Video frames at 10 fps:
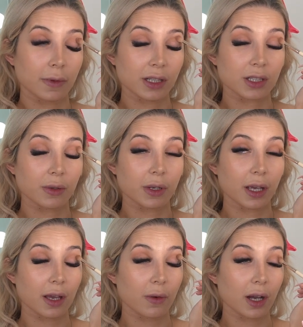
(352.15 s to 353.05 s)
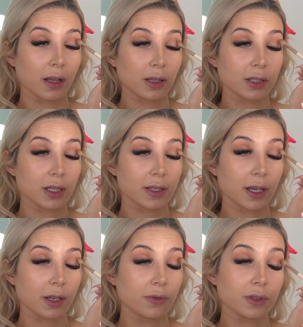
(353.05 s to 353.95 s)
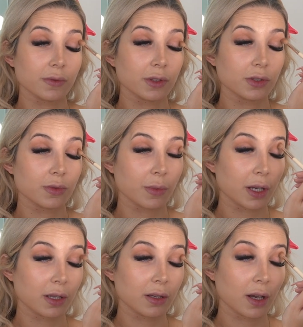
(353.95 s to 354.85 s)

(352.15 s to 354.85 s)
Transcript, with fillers: Actually, when I have eyelashes, I don't even do my